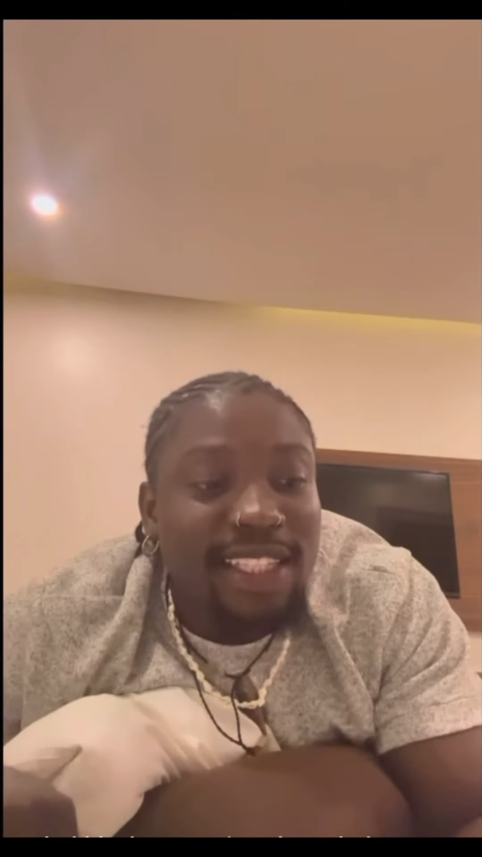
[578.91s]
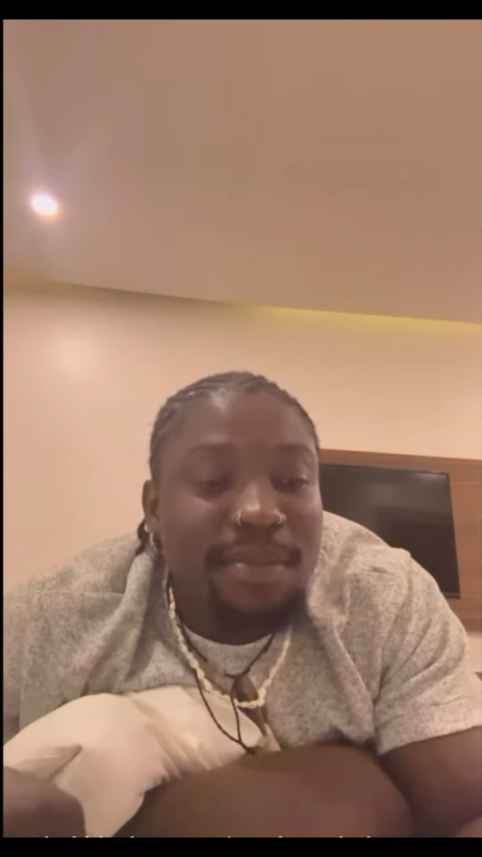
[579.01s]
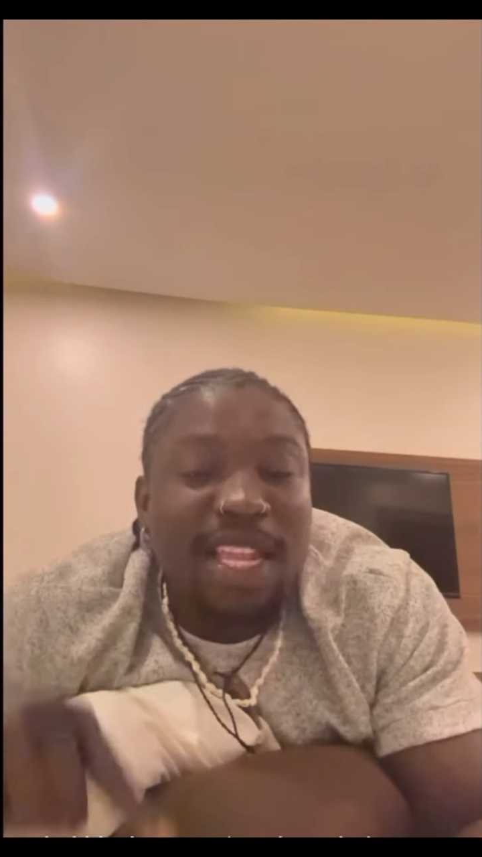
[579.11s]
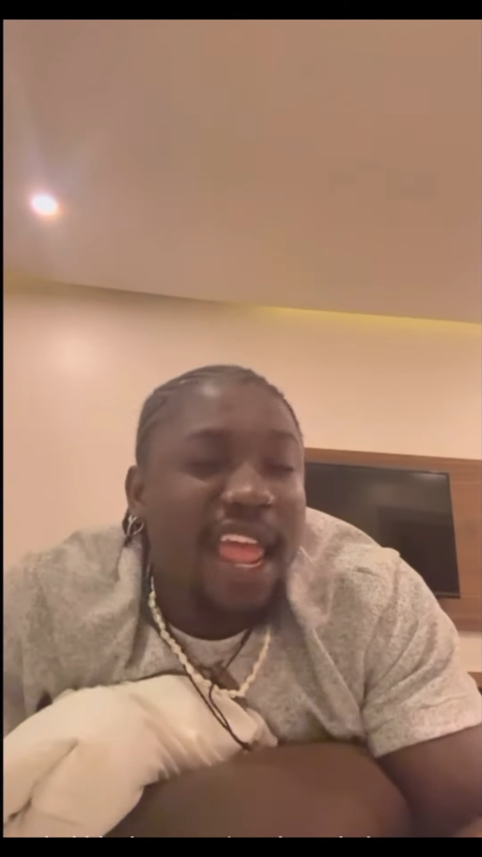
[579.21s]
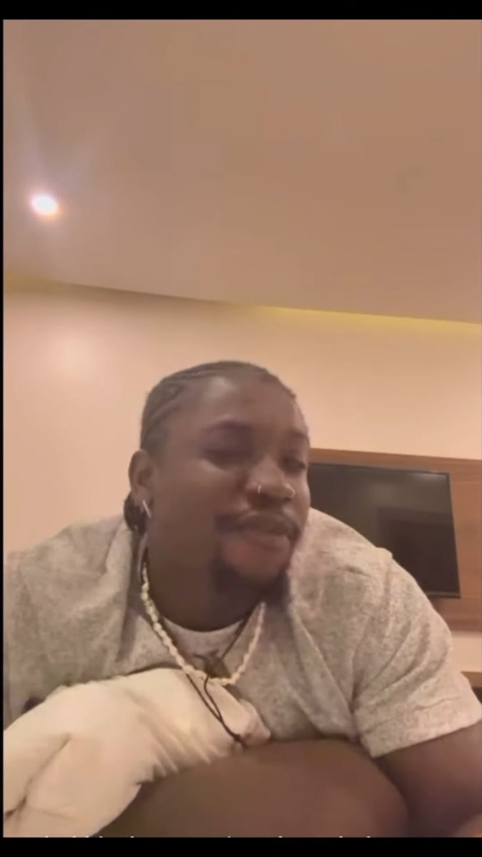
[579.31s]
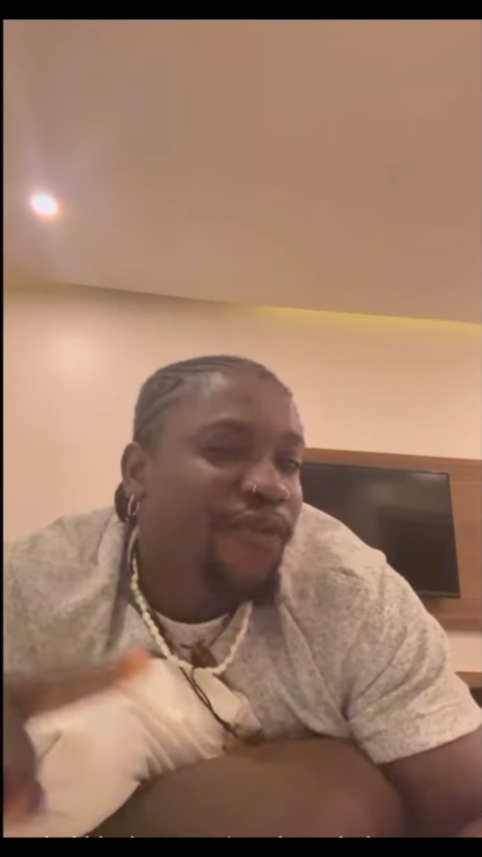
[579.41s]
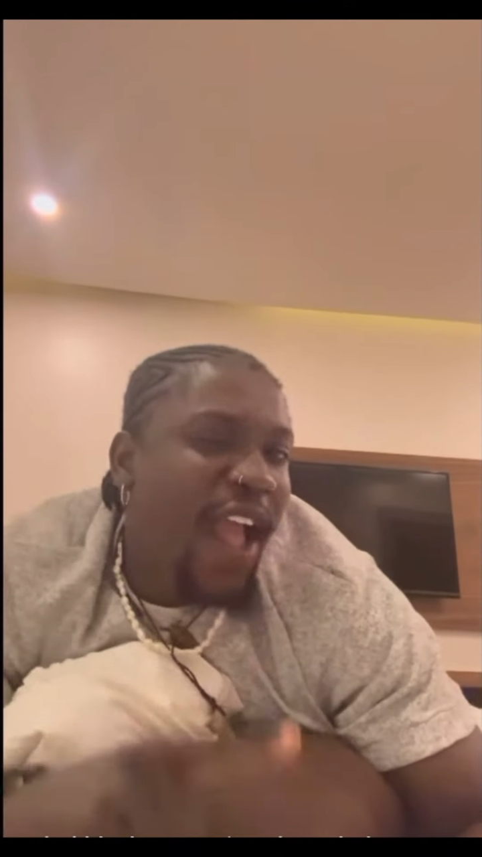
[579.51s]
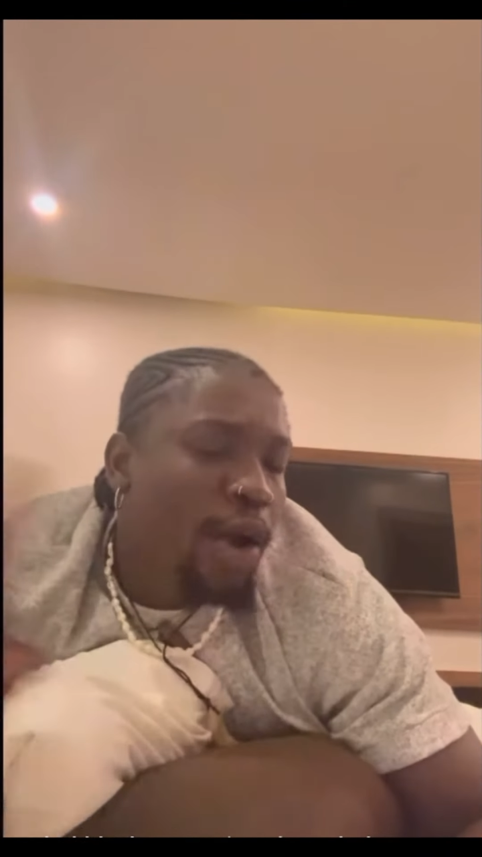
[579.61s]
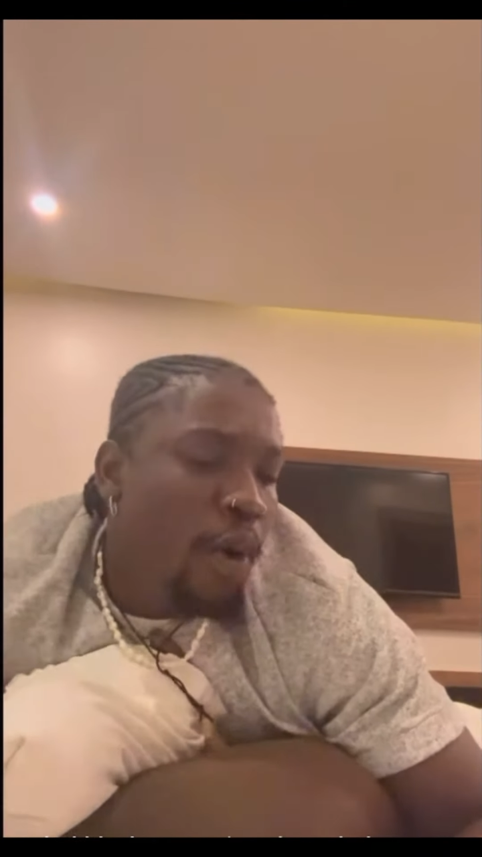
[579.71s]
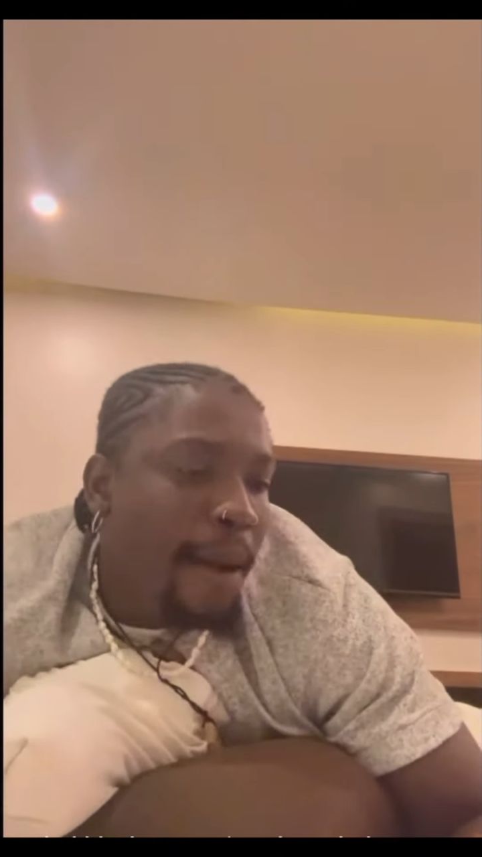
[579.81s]
say maybe they
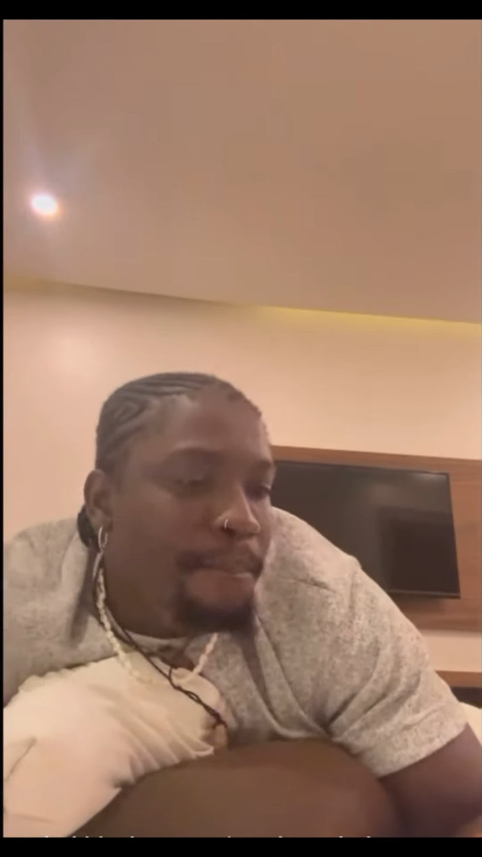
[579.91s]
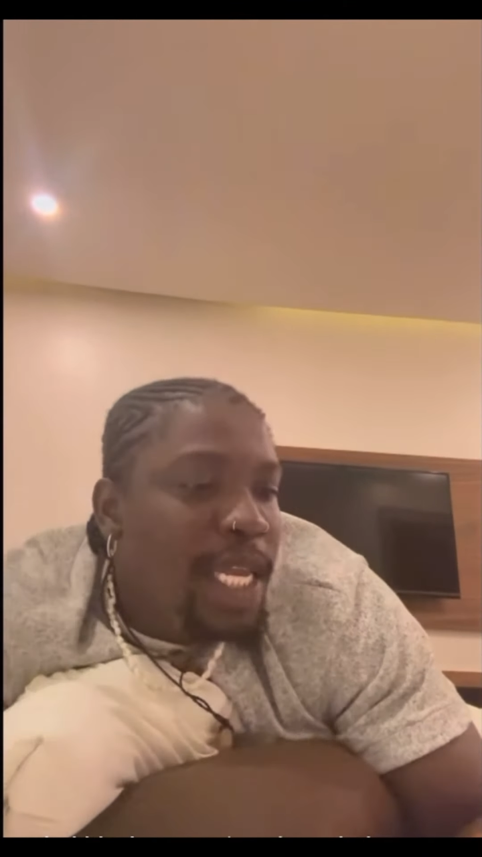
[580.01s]
find 1